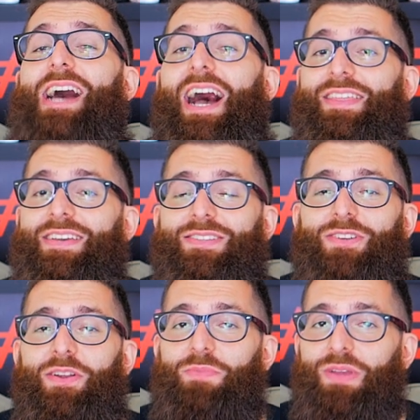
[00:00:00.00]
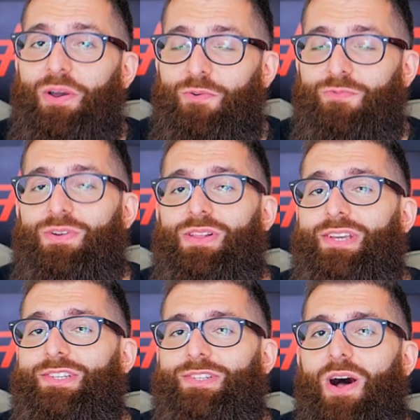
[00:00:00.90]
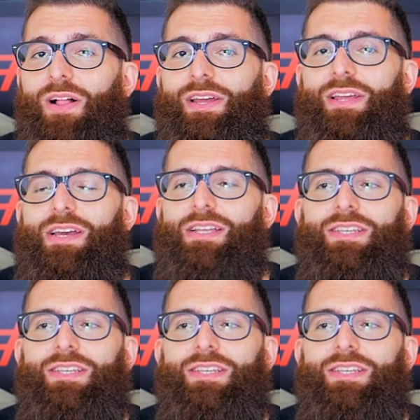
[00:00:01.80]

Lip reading: I think it's gonna be really solid.